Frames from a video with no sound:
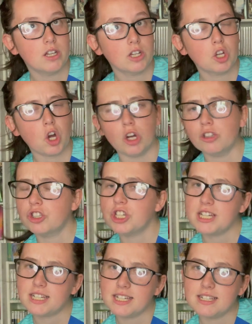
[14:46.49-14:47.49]
got
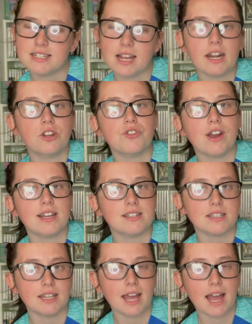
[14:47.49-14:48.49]
GTA San Andreas
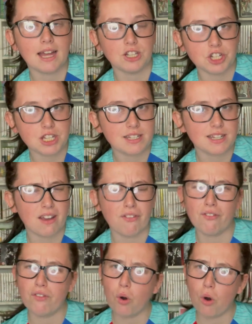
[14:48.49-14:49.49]
to get and GTA
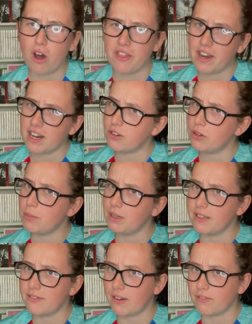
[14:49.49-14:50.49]
4, and then I do
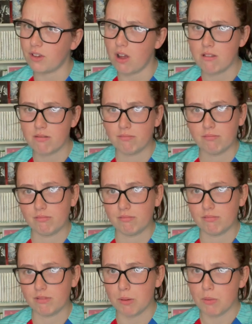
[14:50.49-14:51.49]
believe I've got
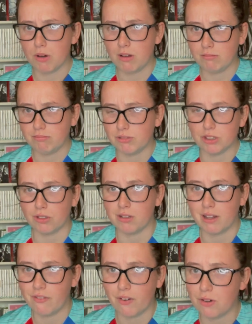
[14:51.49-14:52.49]
them all. There's
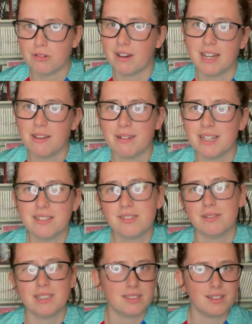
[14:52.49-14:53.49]
only 4 anyway, so
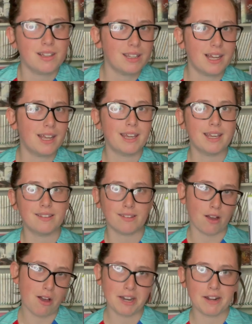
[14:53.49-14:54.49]
it's not like it's
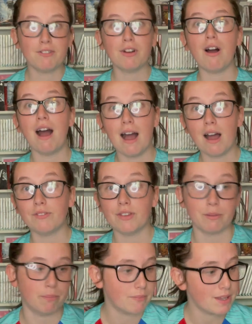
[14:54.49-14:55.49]
hard. I've got half of
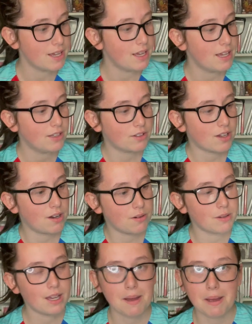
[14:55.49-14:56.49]
them. So
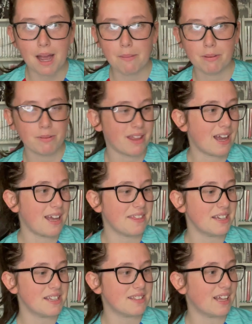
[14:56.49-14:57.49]
yeah, happy with that. I
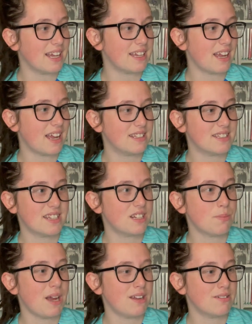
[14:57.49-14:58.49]
think it's like
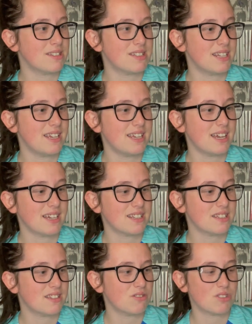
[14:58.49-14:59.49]
£6 at
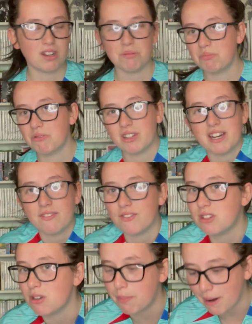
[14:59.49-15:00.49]
CEX. So to get it for
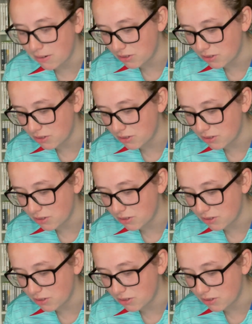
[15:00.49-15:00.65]
£2